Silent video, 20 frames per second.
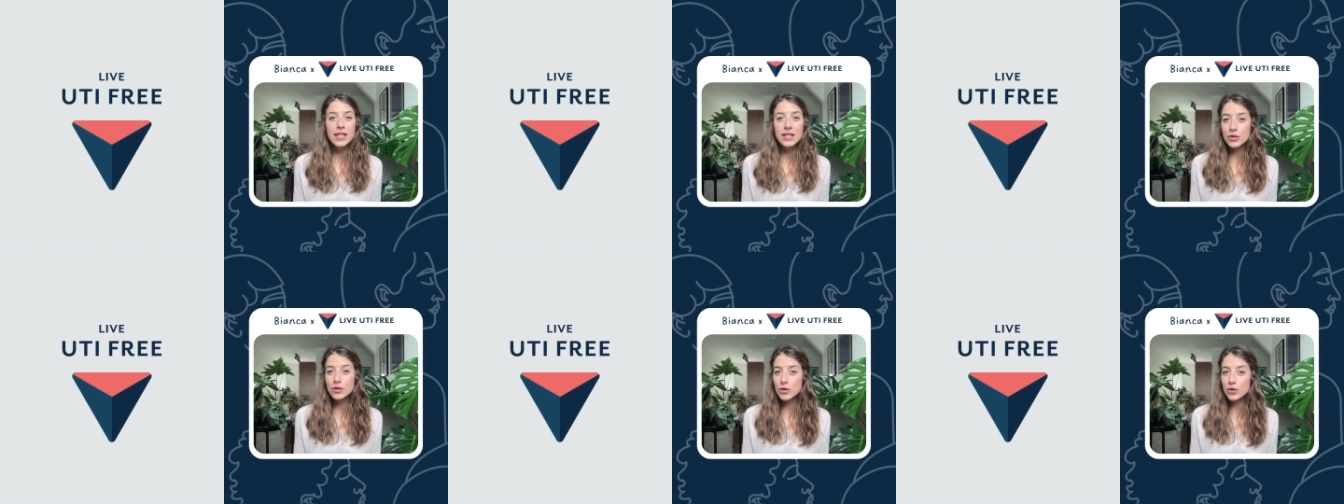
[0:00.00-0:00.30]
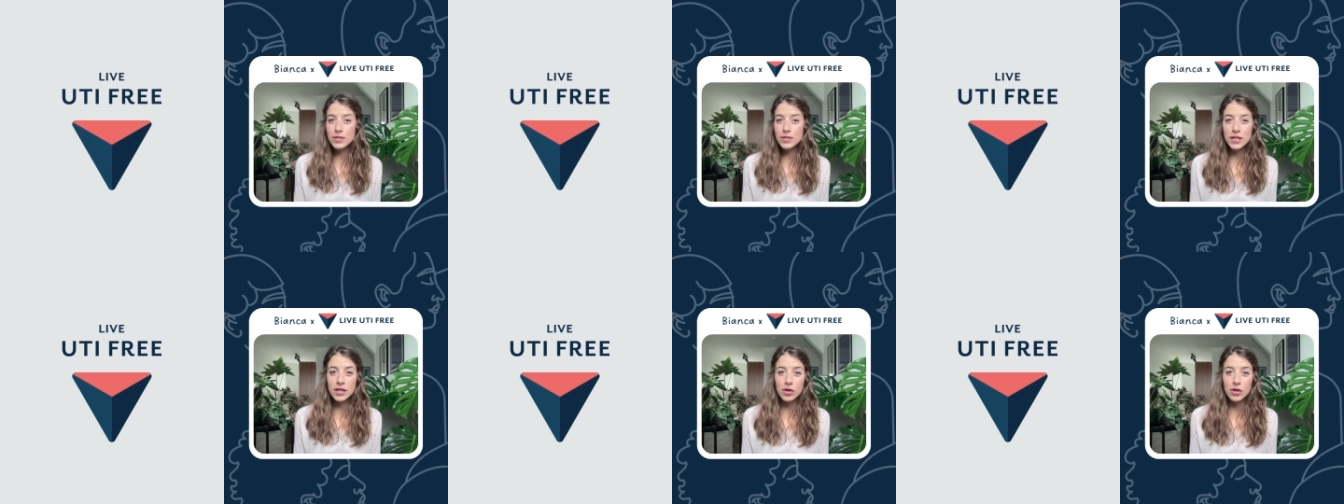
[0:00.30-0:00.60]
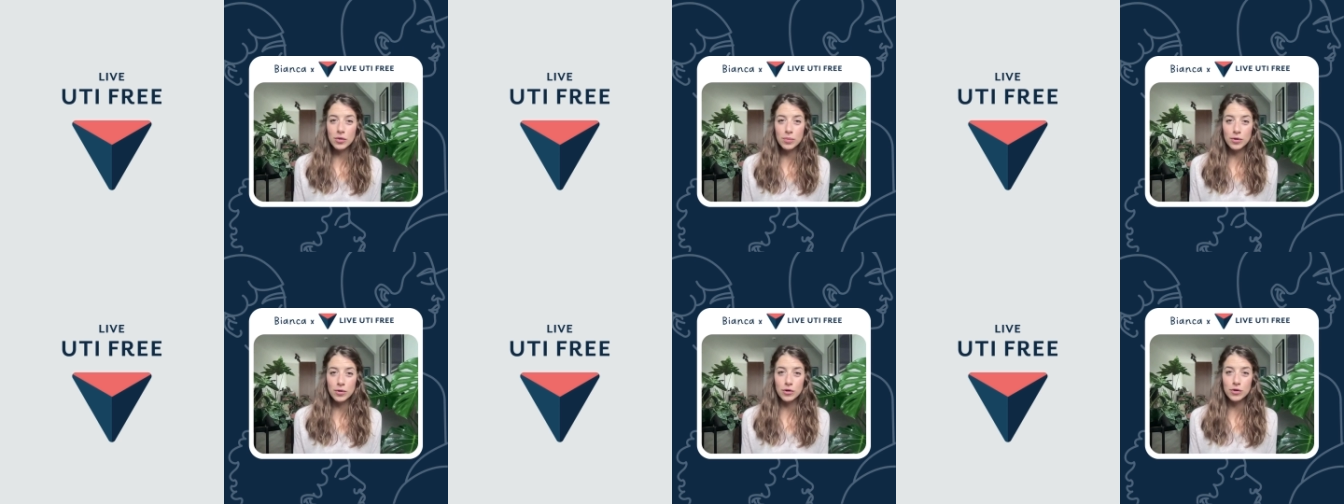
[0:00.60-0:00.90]
There's no
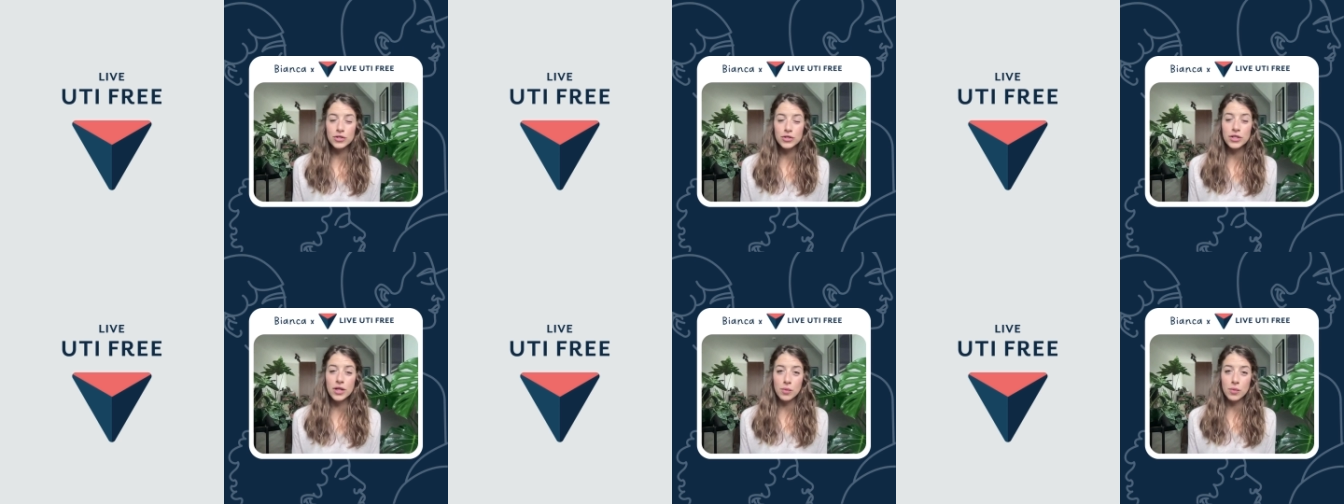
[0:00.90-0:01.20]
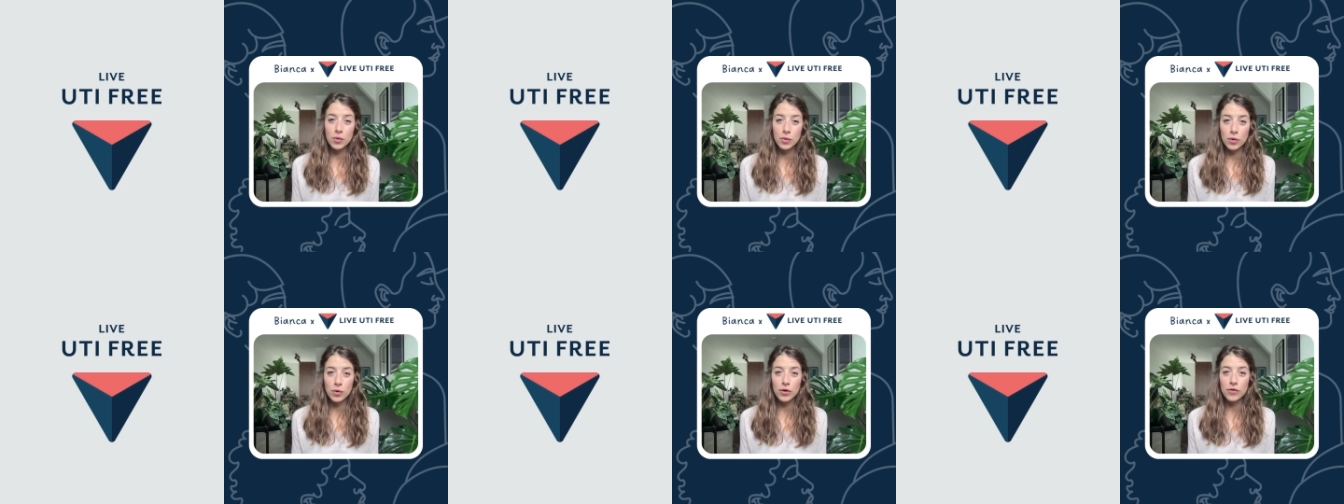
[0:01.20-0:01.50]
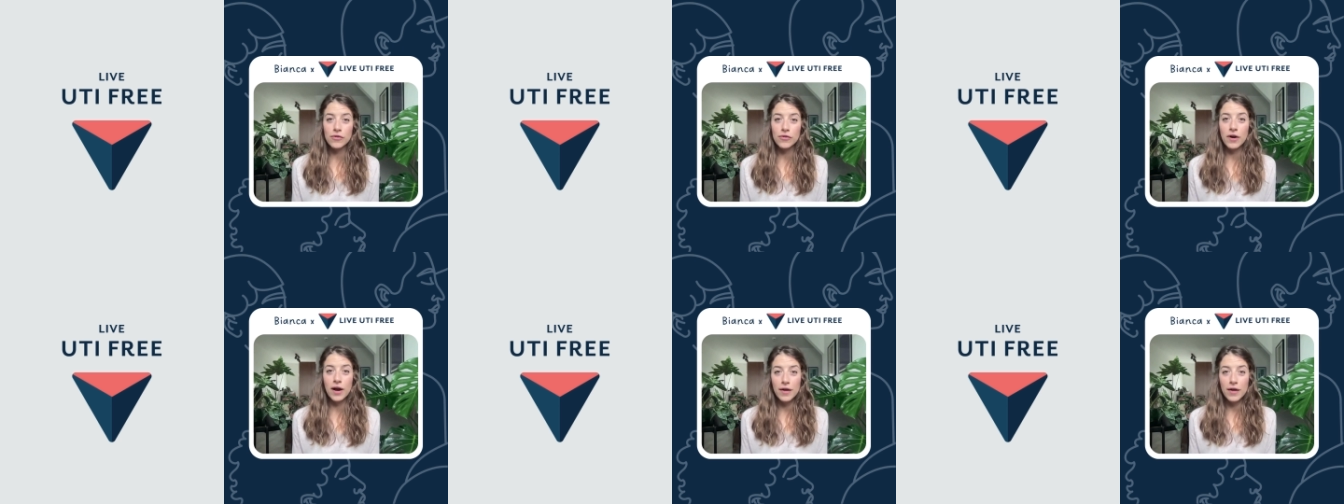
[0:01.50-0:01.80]
single approach that will
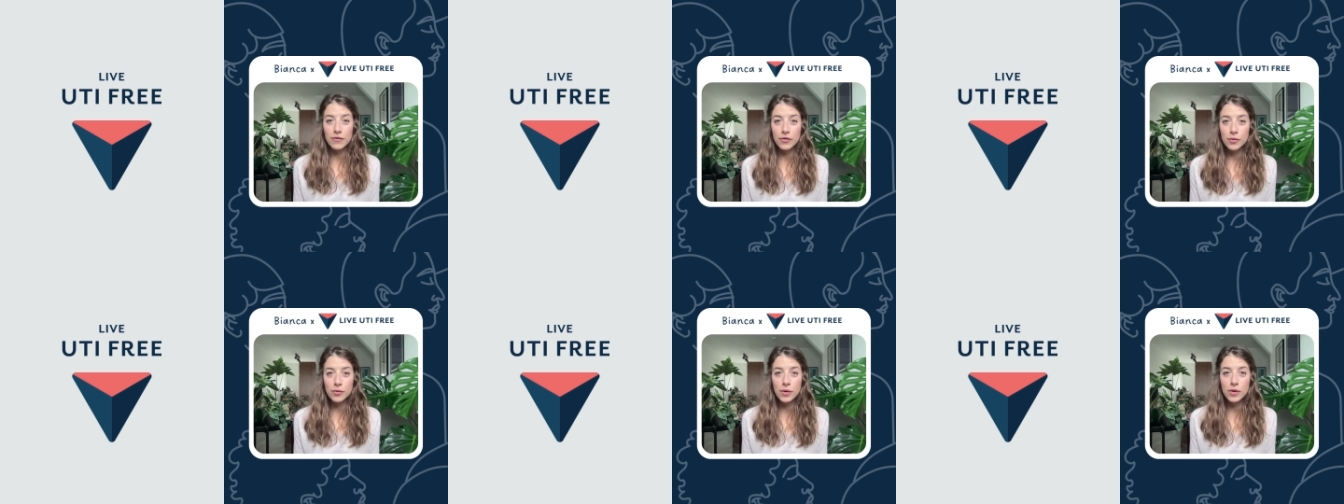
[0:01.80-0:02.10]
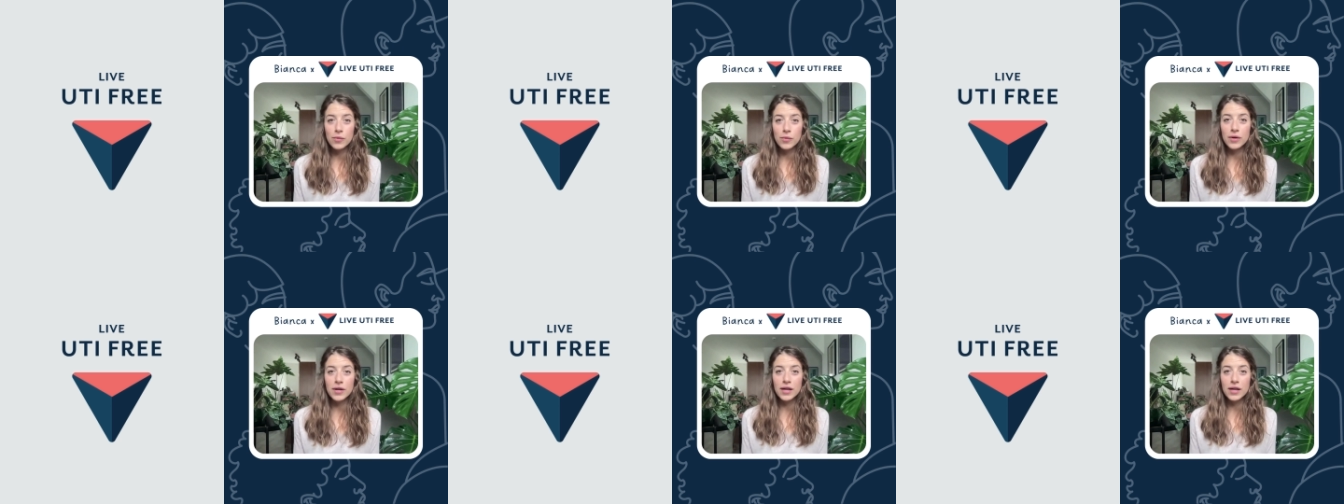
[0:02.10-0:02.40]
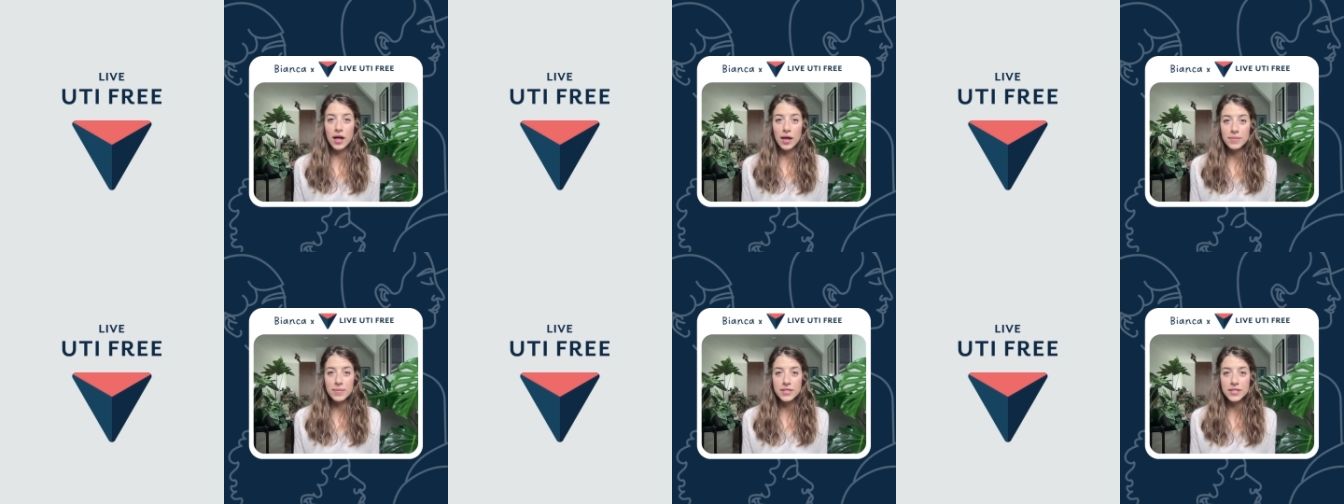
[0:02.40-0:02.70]
work for everyone when
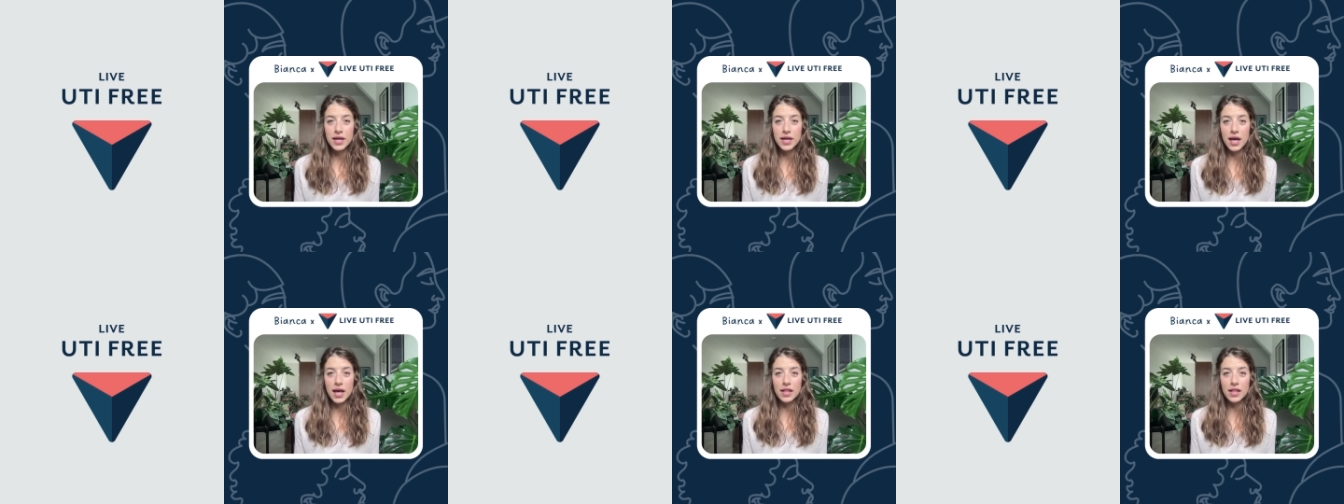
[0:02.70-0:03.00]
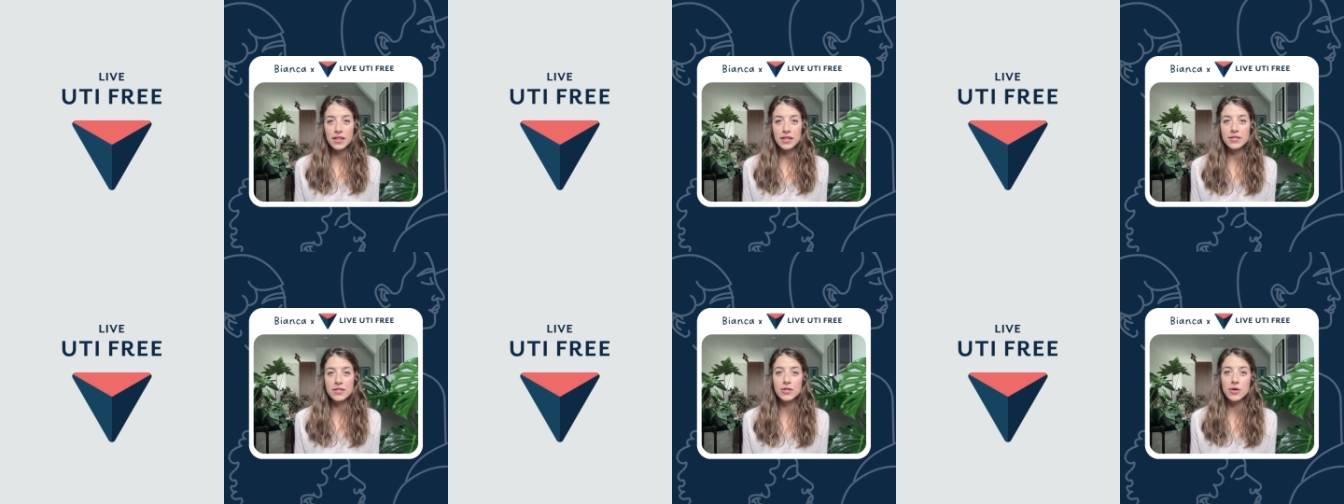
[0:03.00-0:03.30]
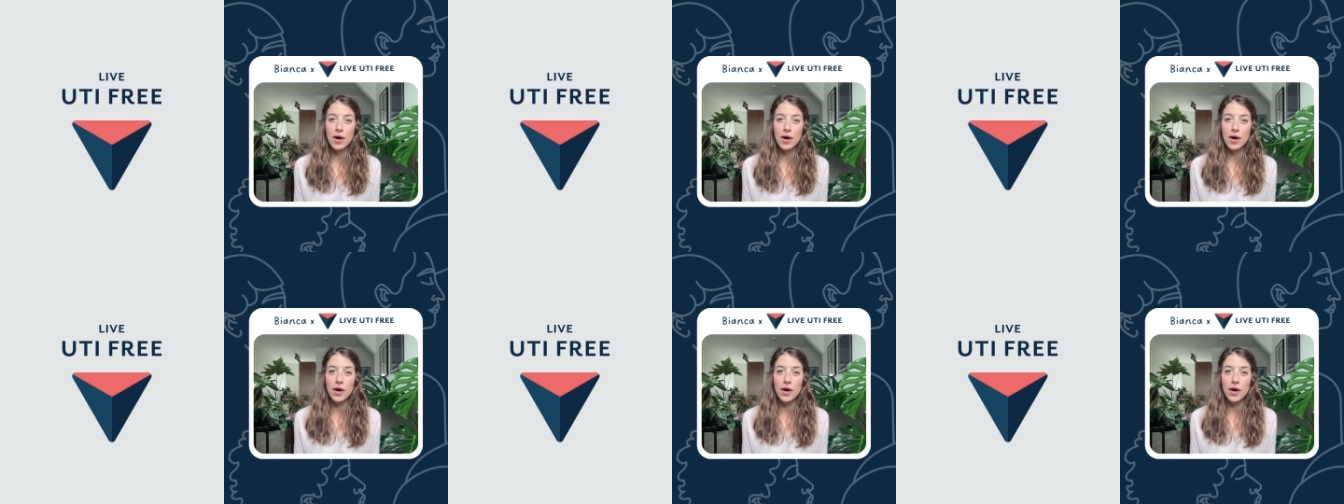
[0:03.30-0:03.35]
it comes to health,